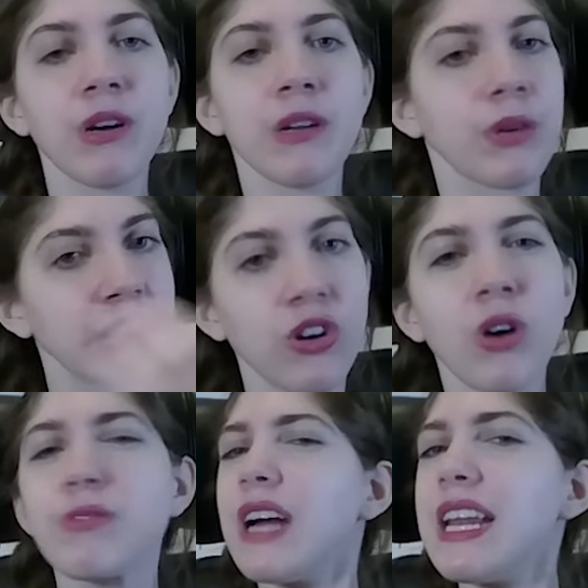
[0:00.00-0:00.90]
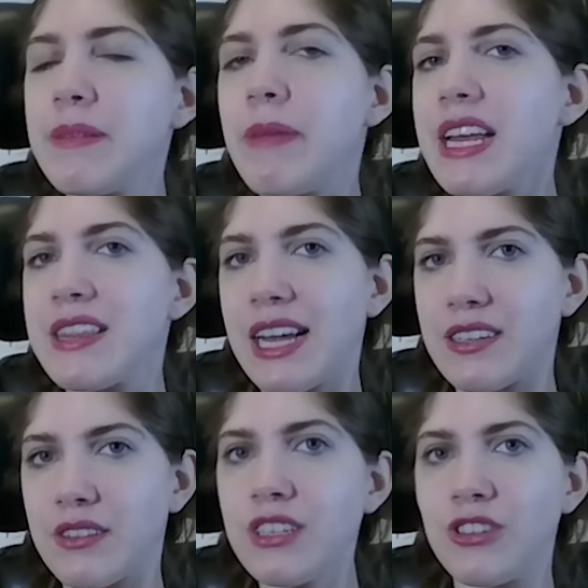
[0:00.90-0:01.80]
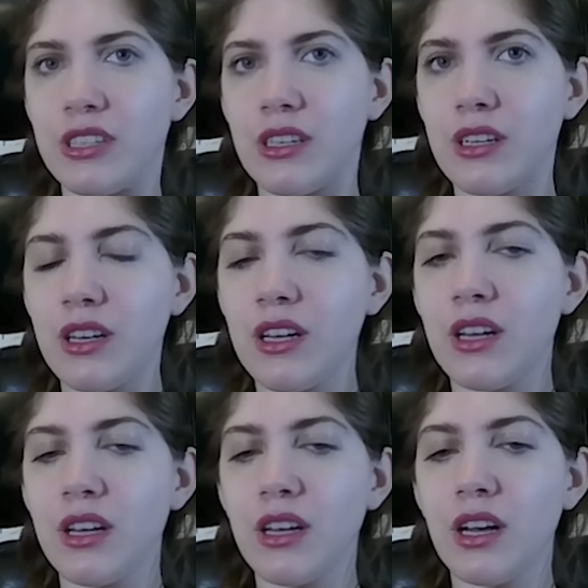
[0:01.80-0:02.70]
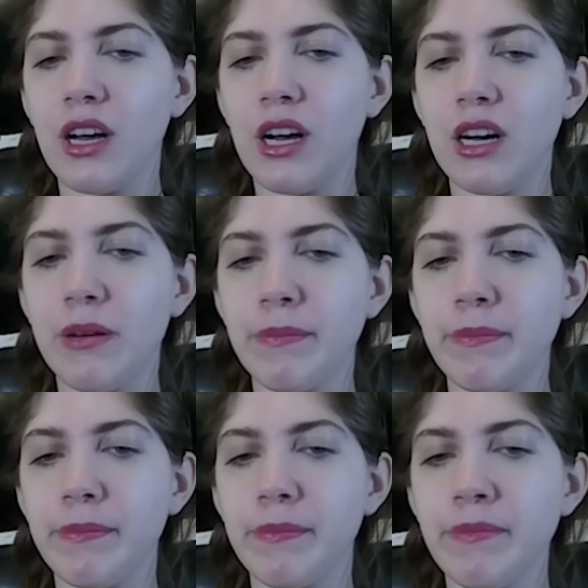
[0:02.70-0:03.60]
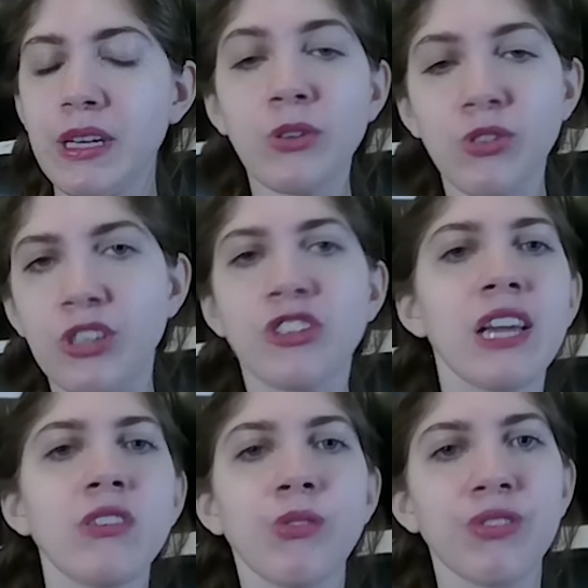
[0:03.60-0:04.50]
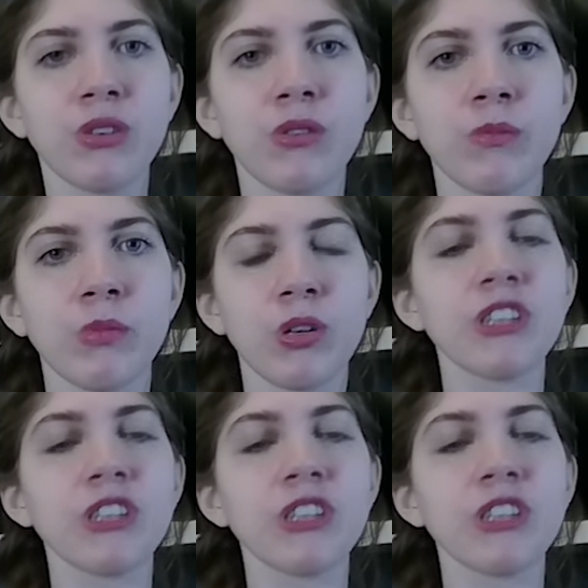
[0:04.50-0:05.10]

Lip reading: running, where he's already made that decision. And also, the chase would feel more